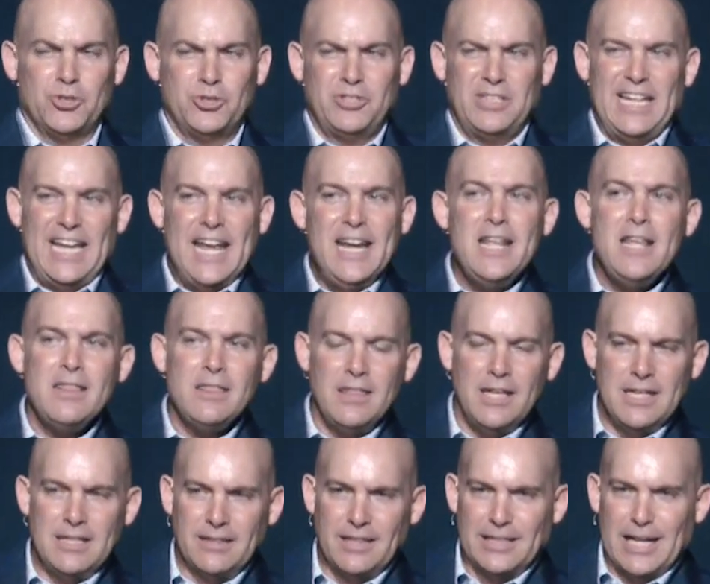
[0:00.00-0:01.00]
And if there's
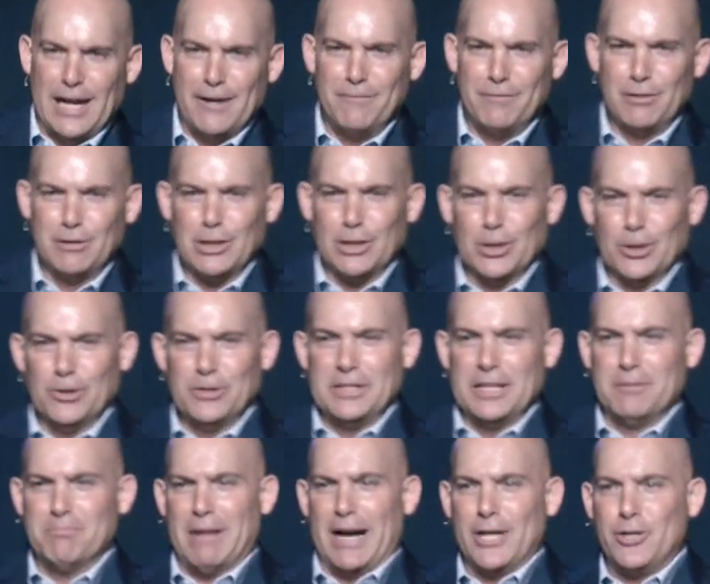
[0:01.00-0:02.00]
anything that I've
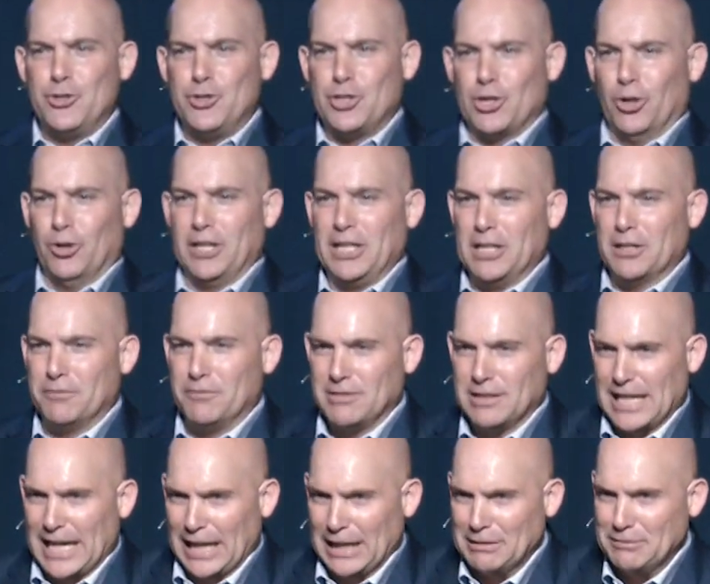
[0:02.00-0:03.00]
learned in my
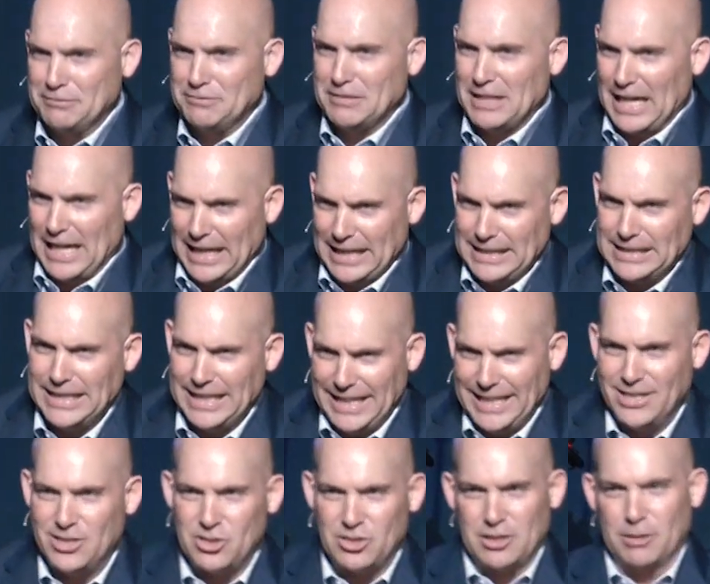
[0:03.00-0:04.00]
journey of life,
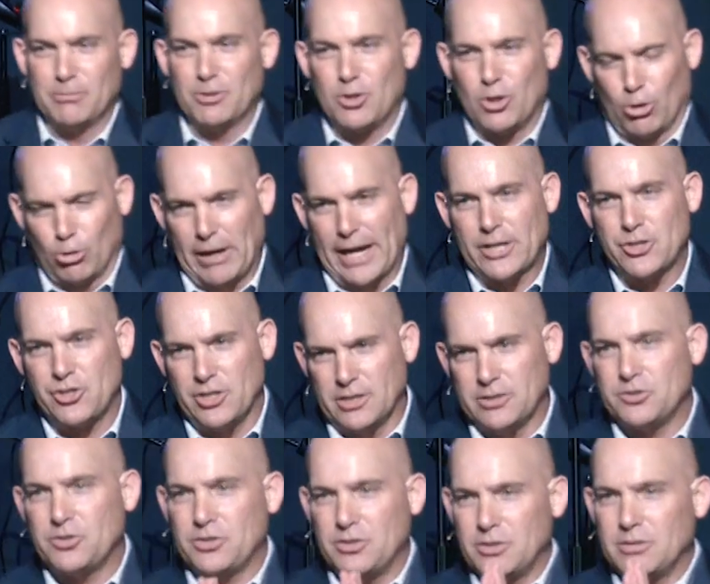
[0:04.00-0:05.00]
I need some
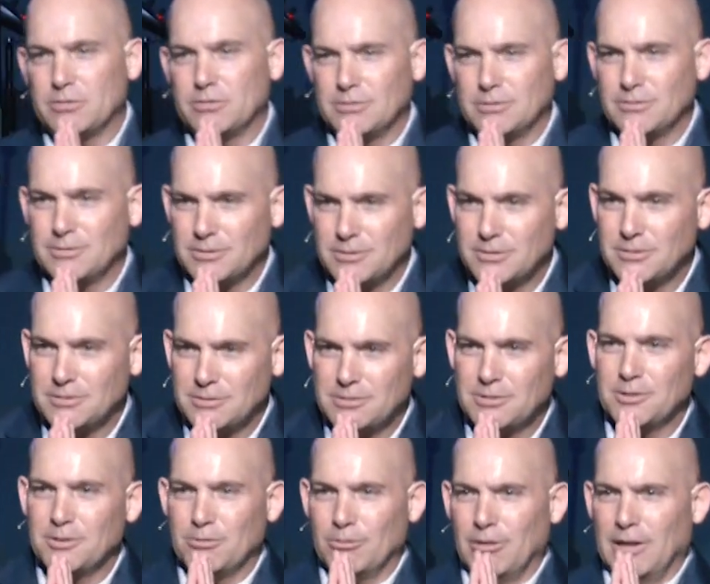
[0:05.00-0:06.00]
corrections,
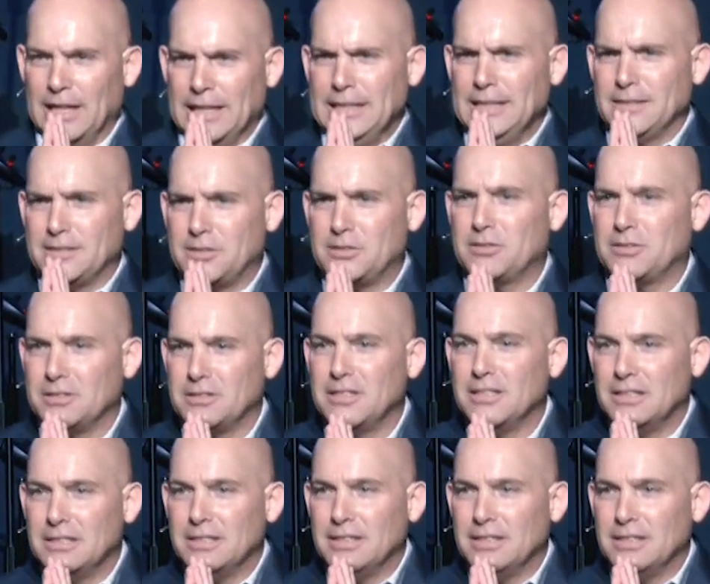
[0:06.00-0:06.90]
right?